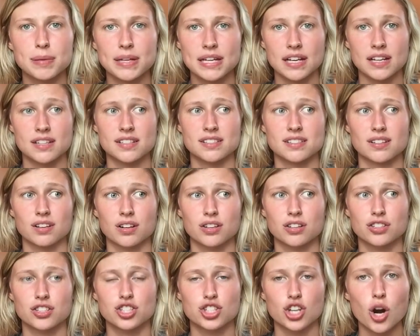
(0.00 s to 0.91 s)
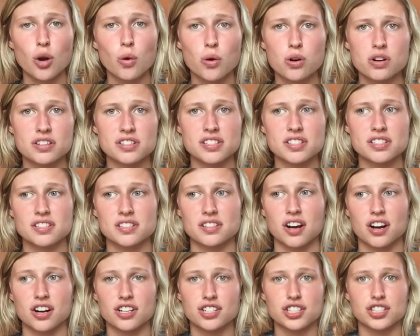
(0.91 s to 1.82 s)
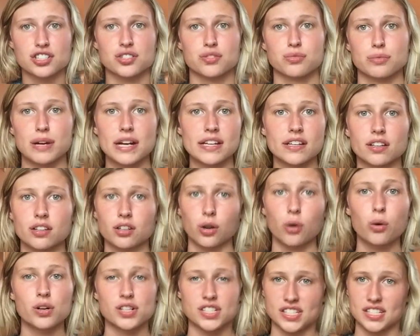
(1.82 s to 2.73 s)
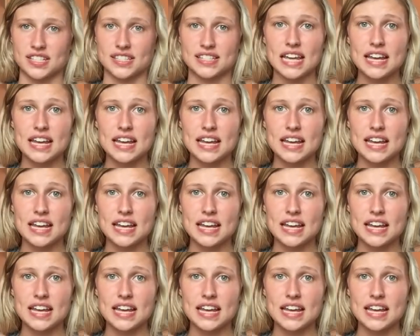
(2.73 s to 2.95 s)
because show horses aren't just regular horses.